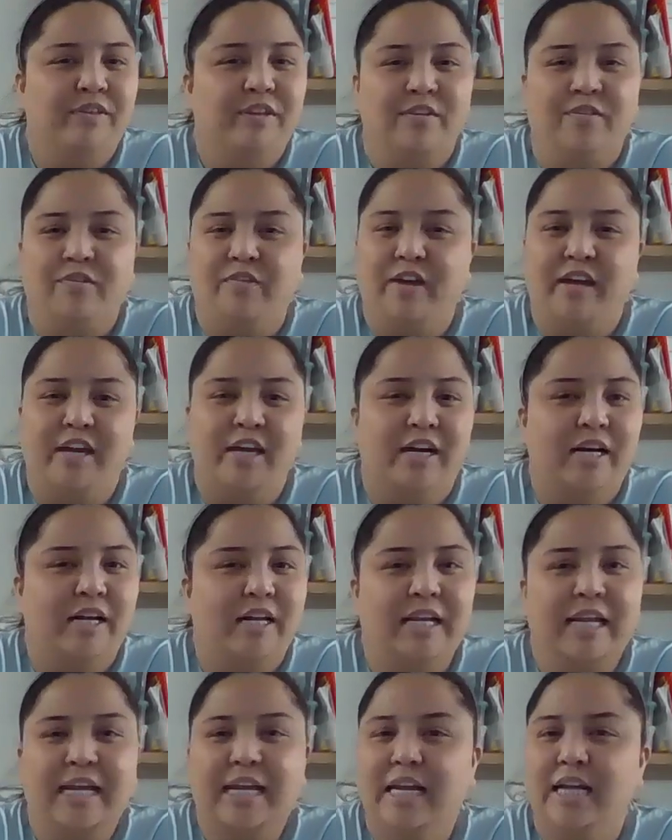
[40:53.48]
turn off the
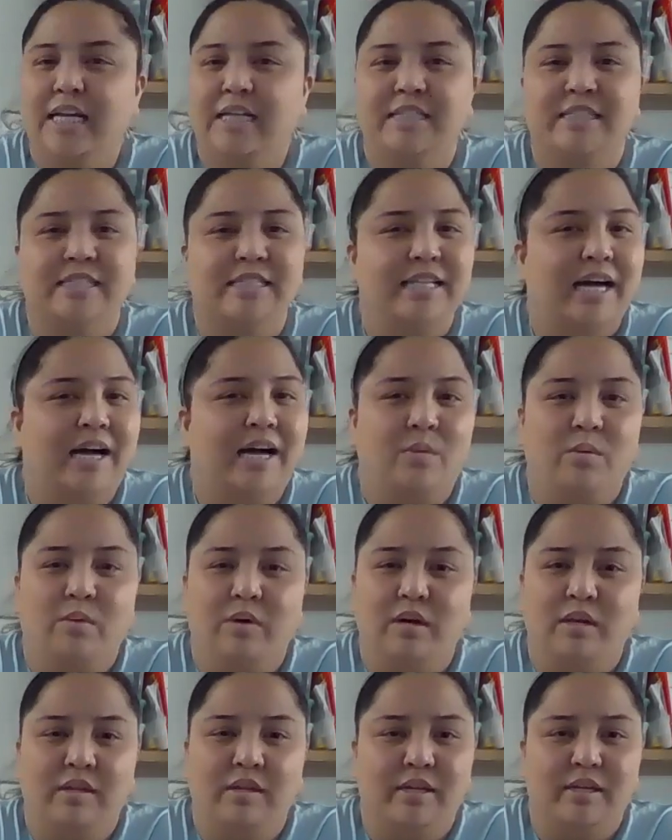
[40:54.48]
fan. It is
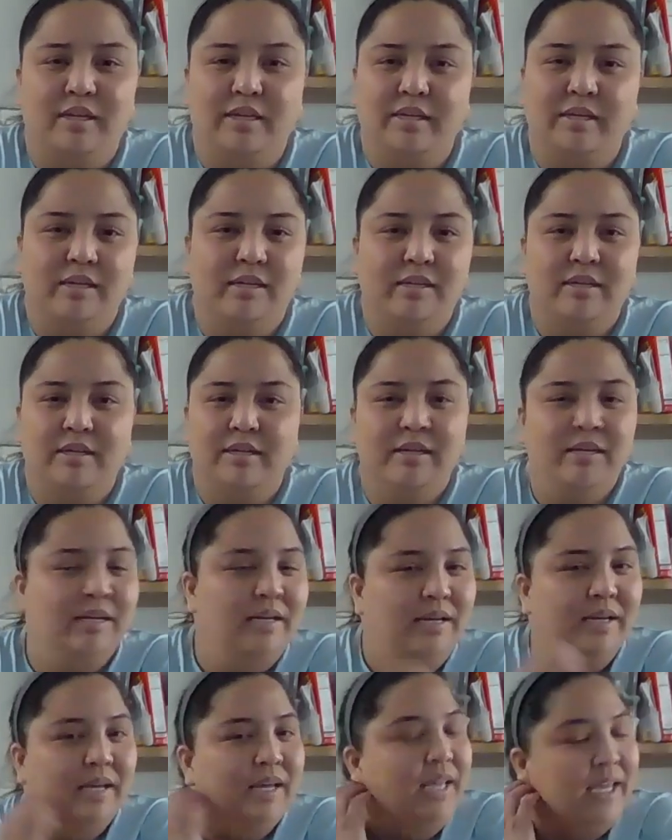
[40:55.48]
not worth it.
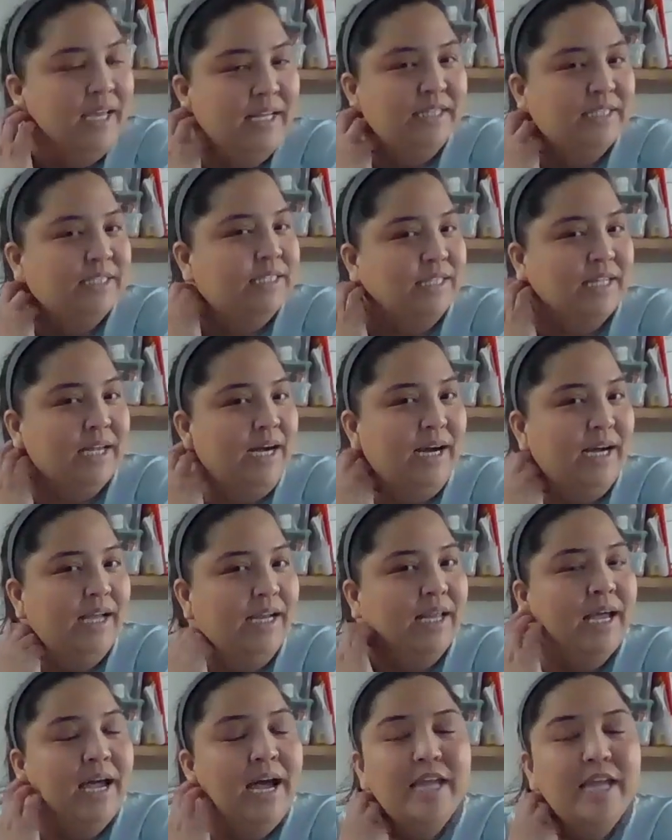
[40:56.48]
It's
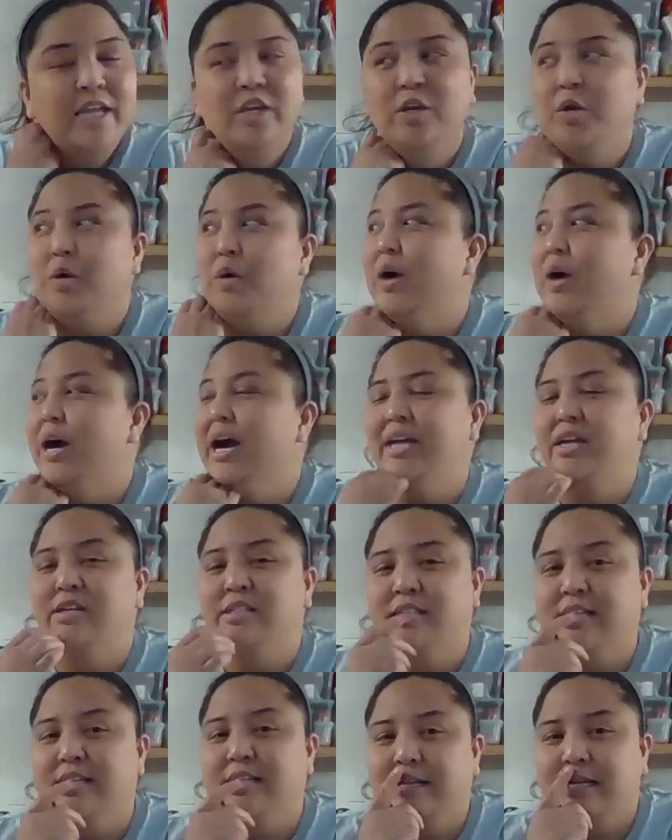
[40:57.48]
not. You know, I
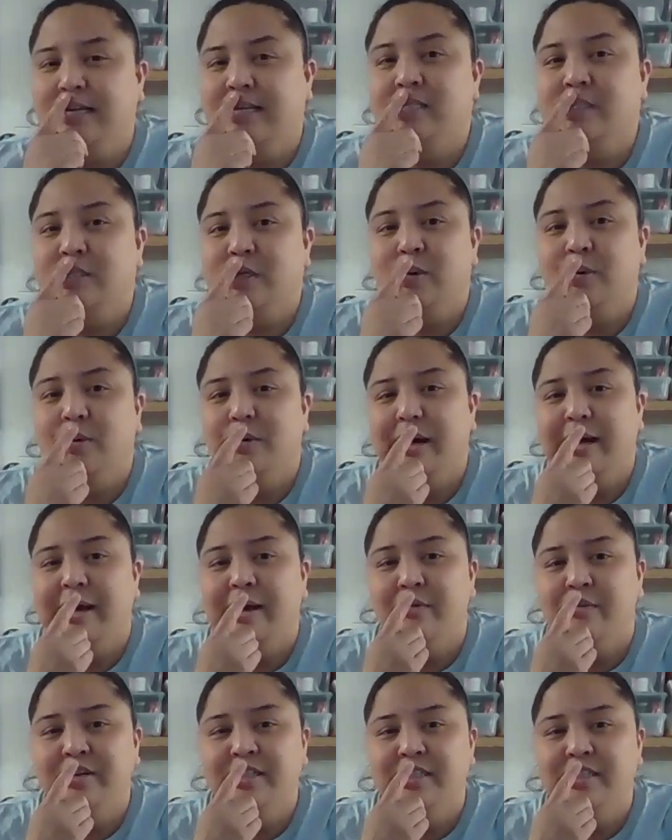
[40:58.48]
used to,
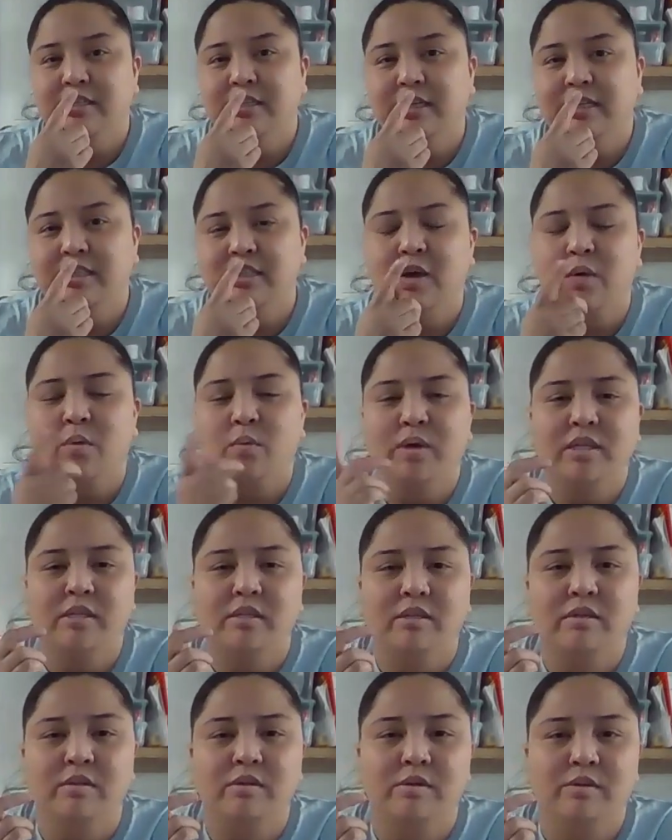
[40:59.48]
I
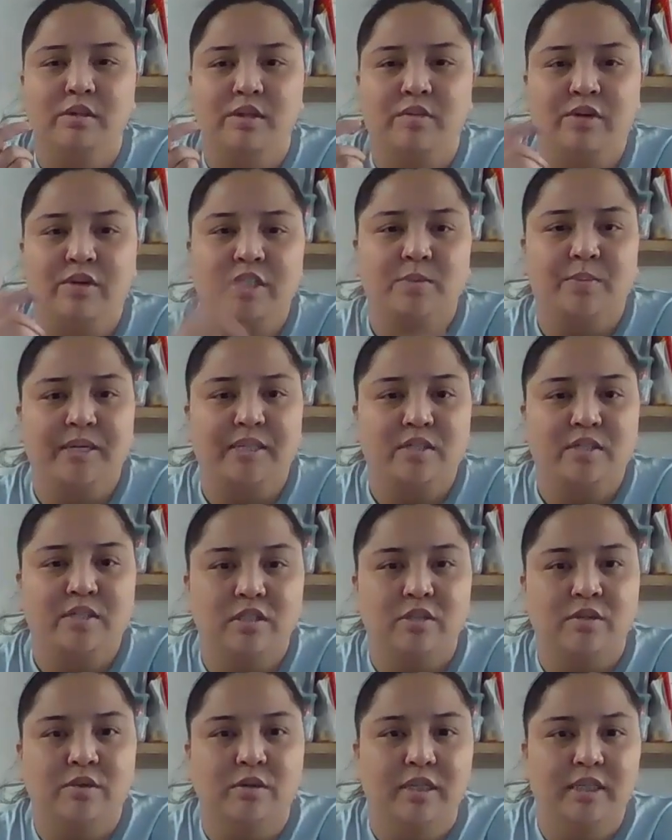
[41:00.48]
went to the French
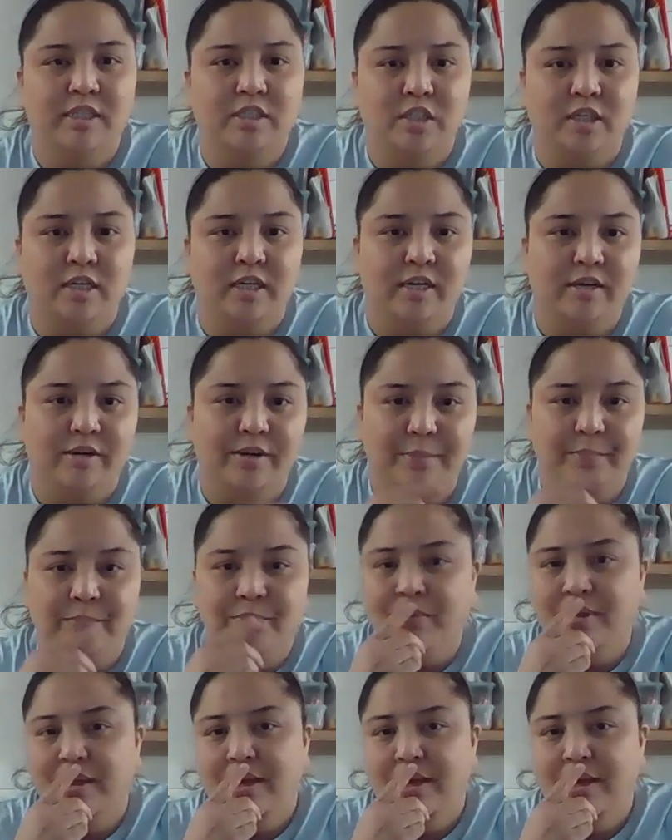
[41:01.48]
pastry school in Chicago,